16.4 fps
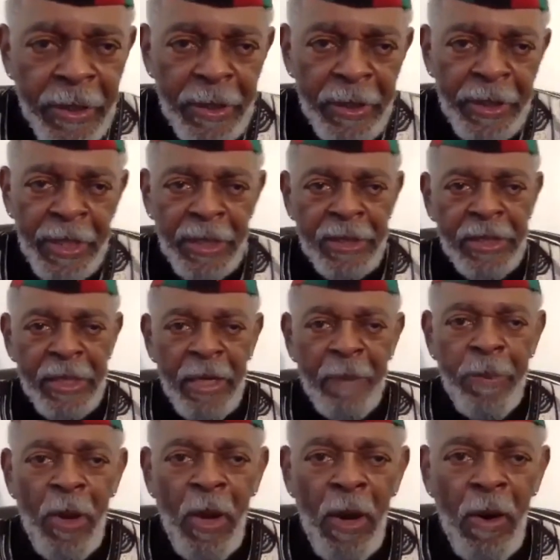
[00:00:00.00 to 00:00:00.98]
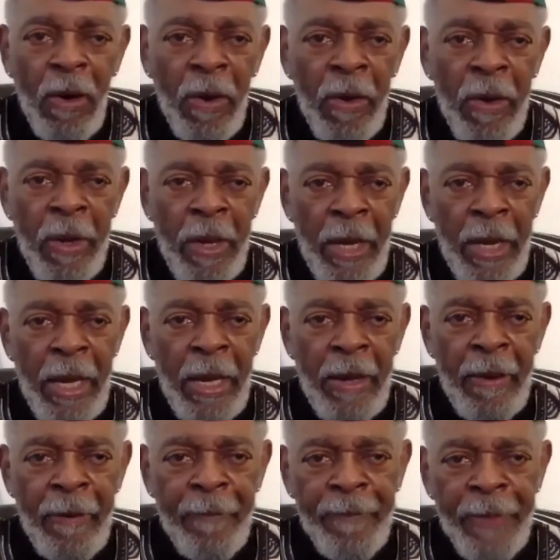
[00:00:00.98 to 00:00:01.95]
leadership in a
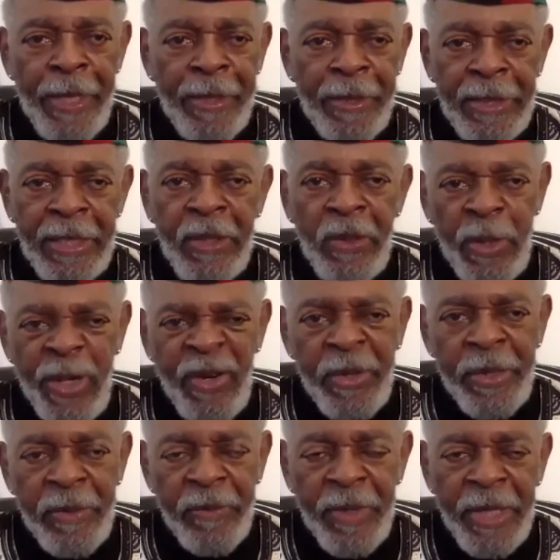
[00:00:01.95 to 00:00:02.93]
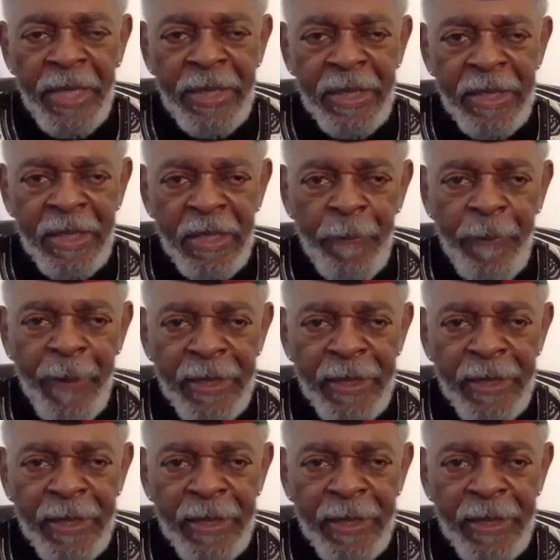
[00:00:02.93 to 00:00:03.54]
neocolonial relationship